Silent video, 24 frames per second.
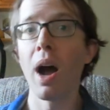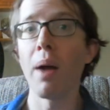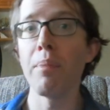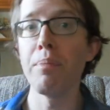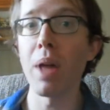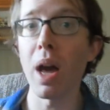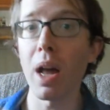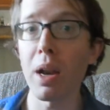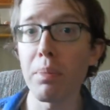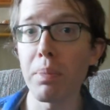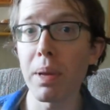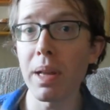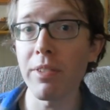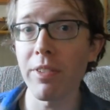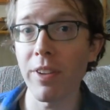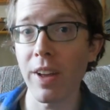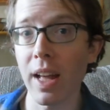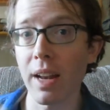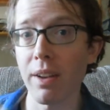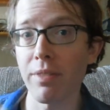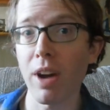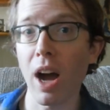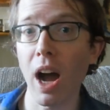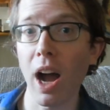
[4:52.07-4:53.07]
I'm not a big
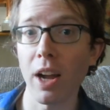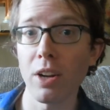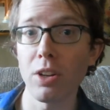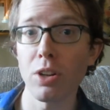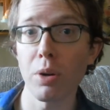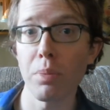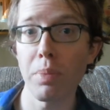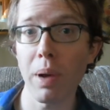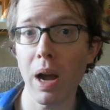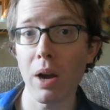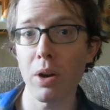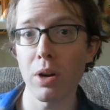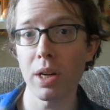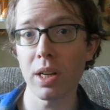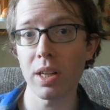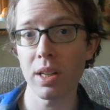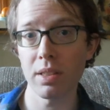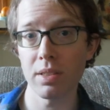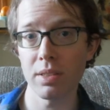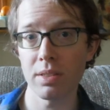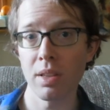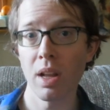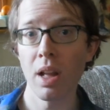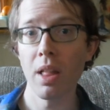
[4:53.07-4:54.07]
fan of hydropower
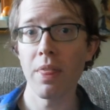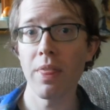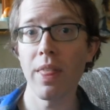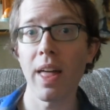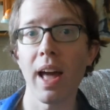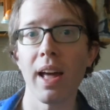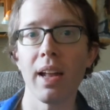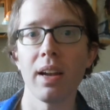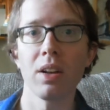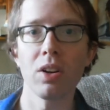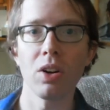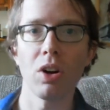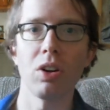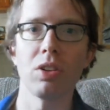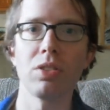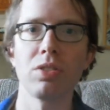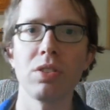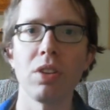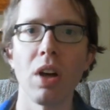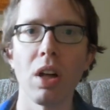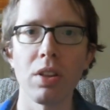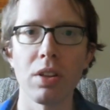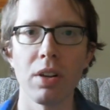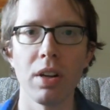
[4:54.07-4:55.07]
because that
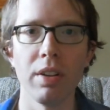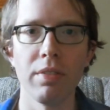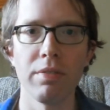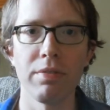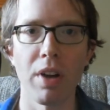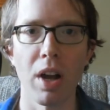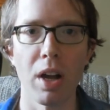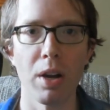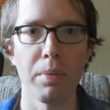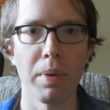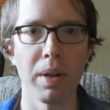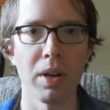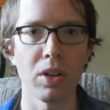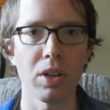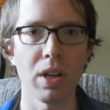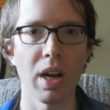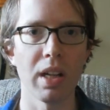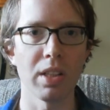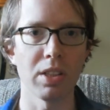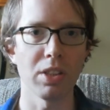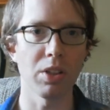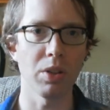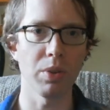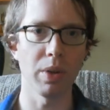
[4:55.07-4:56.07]
causes other environmental
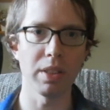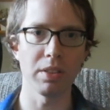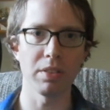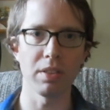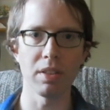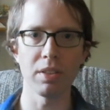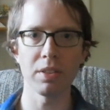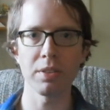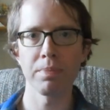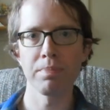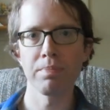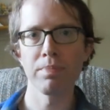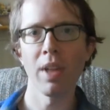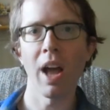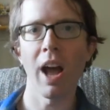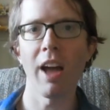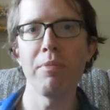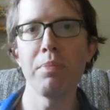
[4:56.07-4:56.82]
consequences.